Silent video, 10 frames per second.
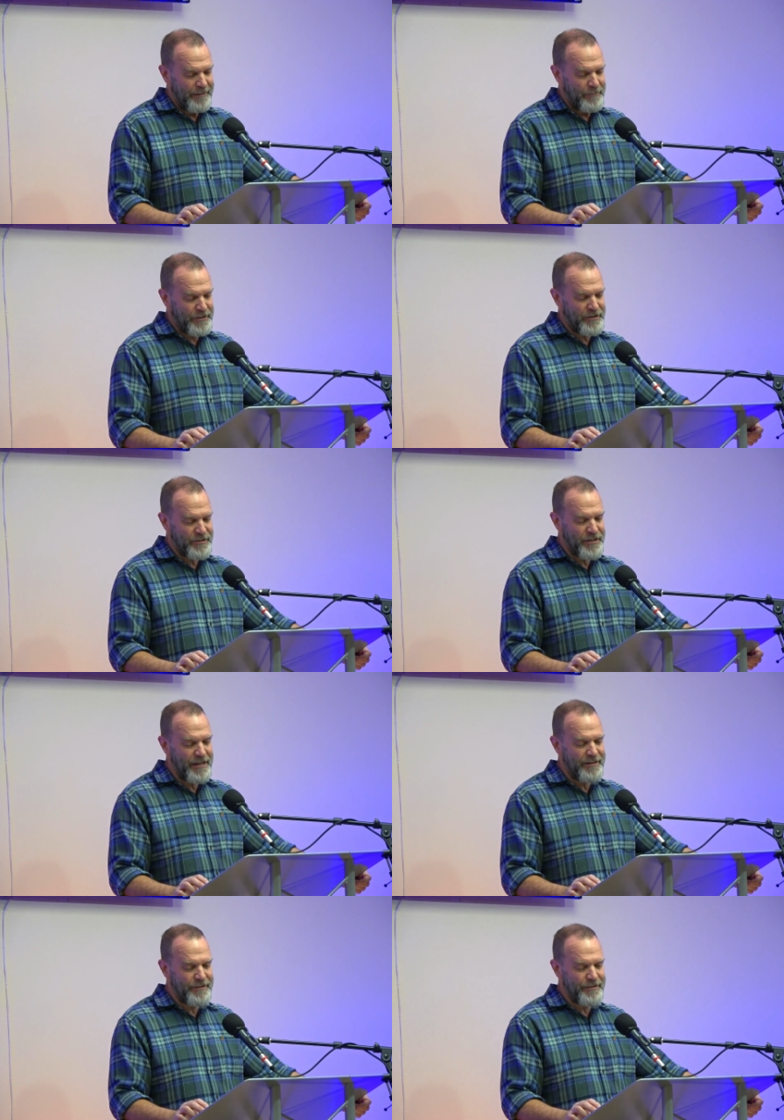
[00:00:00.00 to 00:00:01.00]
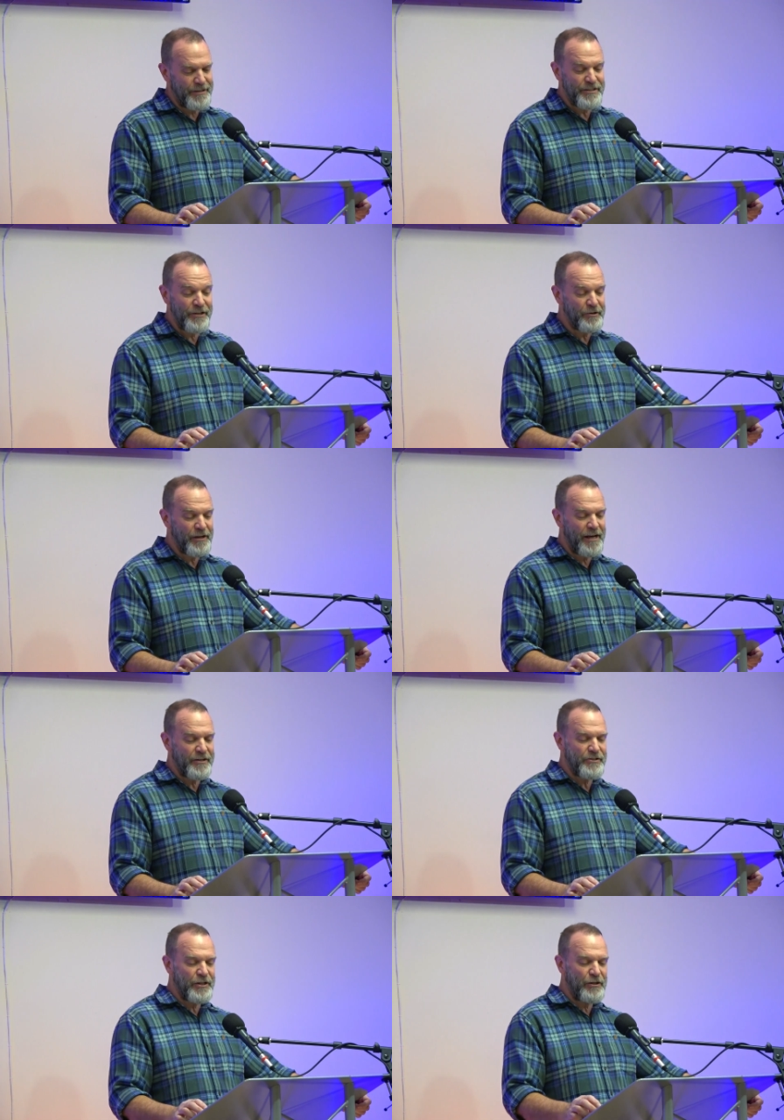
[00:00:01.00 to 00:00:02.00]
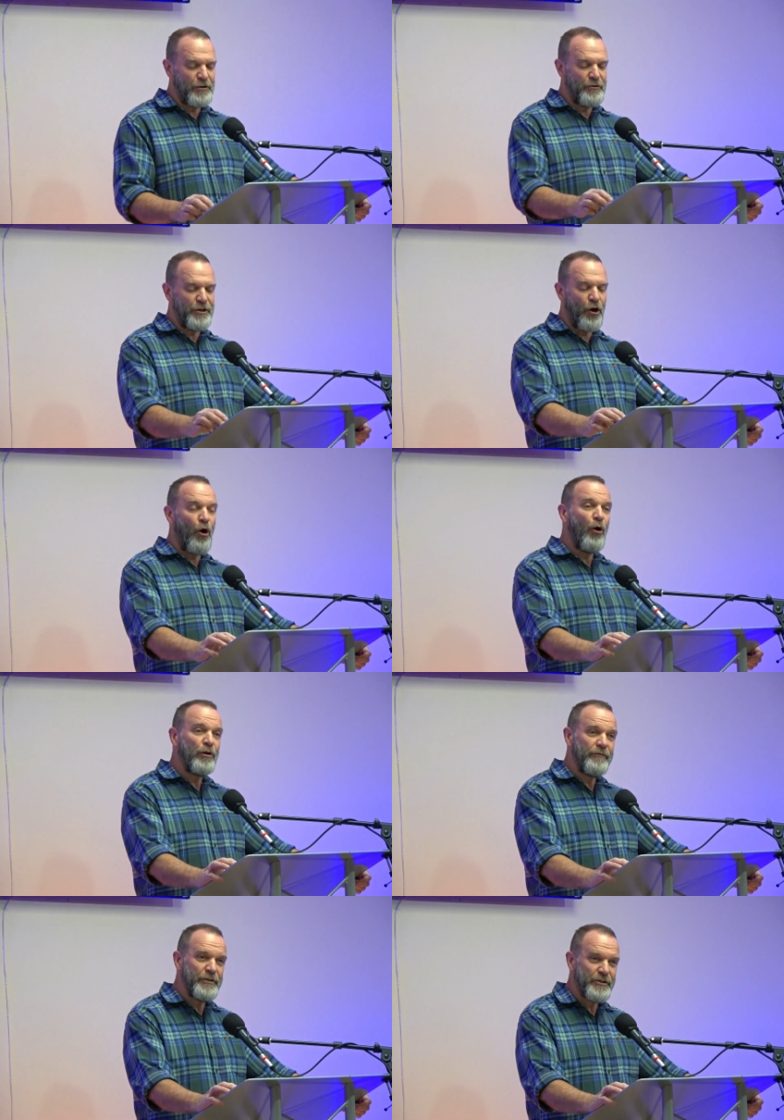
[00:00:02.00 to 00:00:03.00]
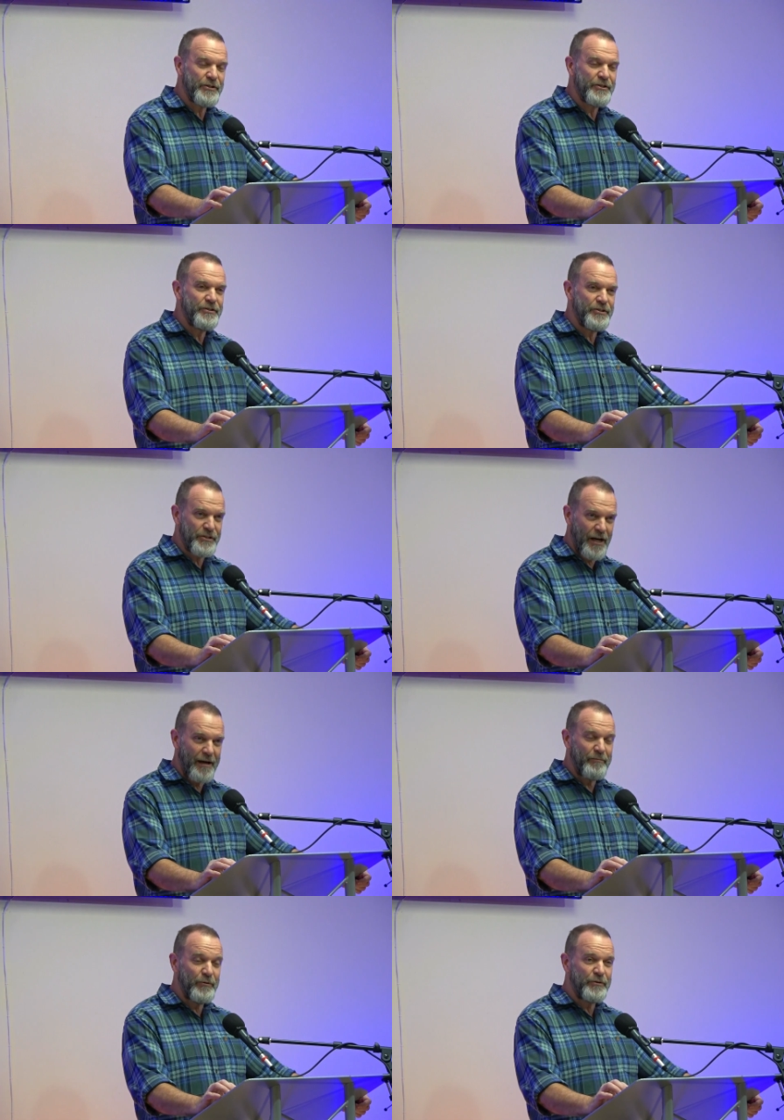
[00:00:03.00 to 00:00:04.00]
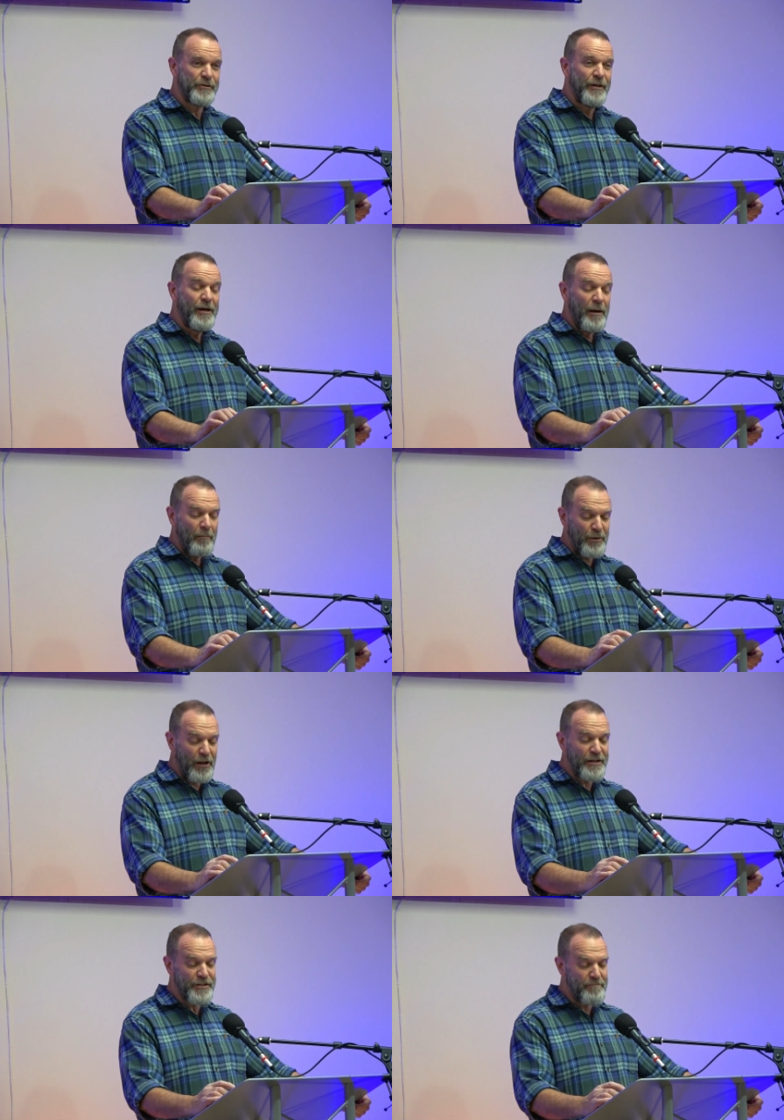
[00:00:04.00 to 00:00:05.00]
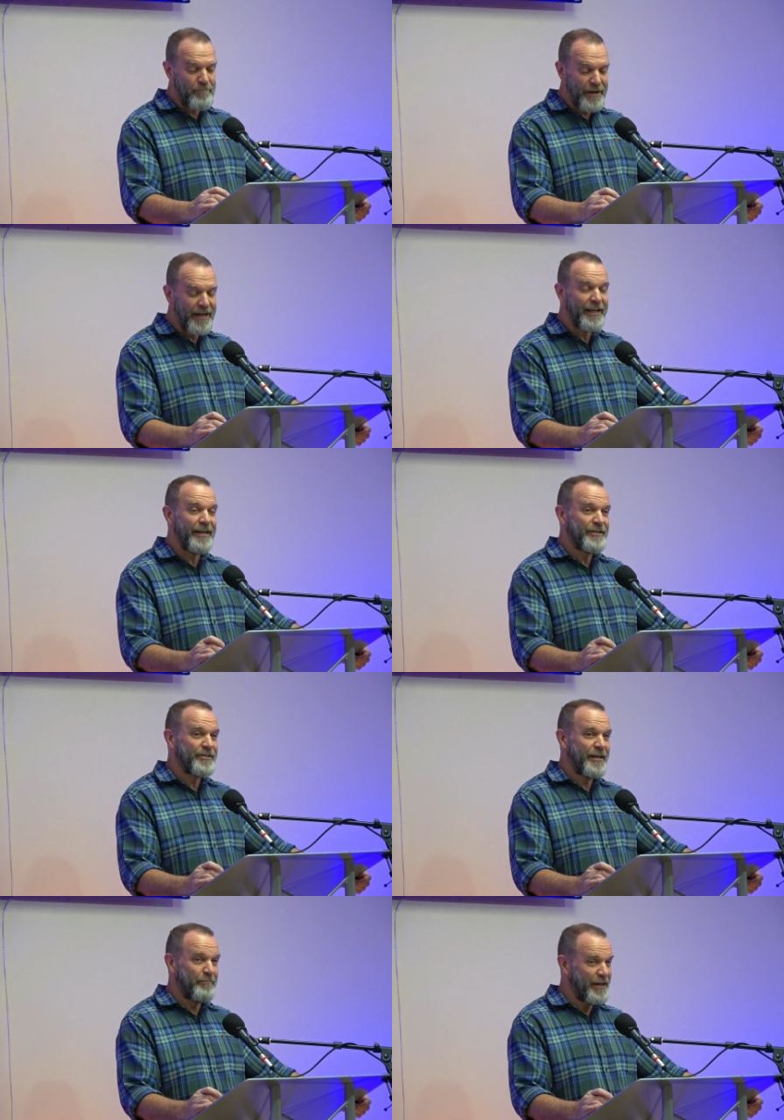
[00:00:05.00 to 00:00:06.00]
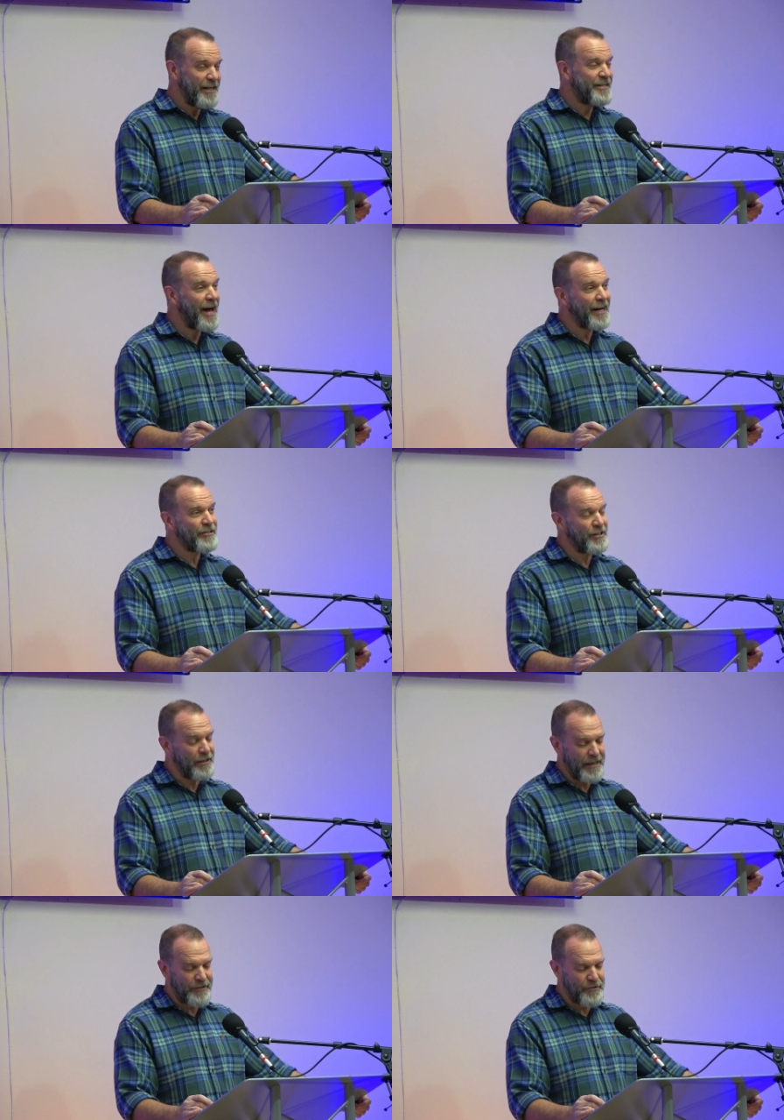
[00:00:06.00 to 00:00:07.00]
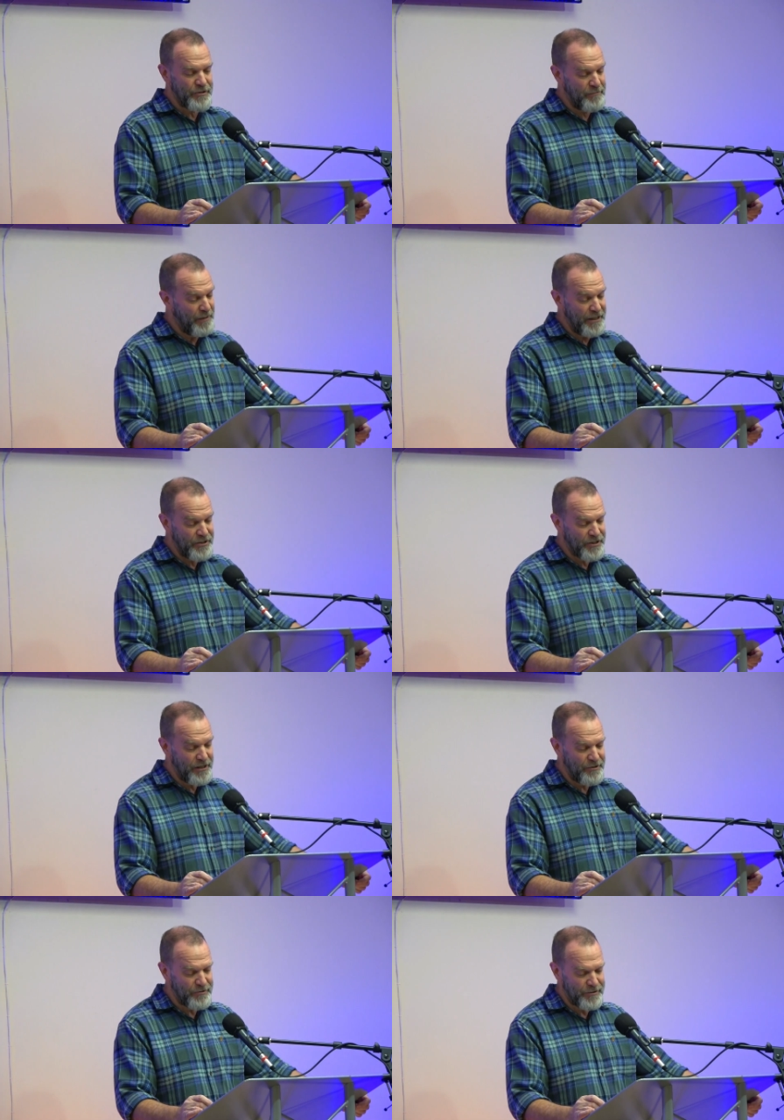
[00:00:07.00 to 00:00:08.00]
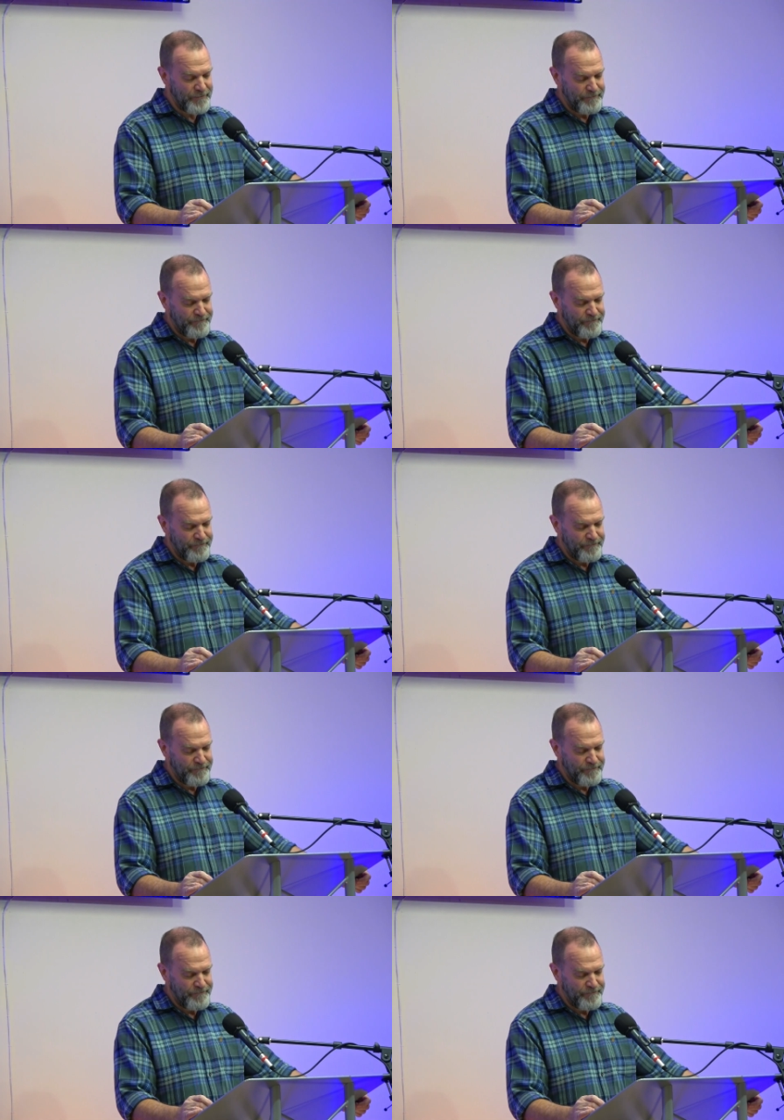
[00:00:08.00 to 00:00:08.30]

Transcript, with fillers: because it said the dinner guests included all of the disciples, plus many, it said, many tax collectors and many sinners.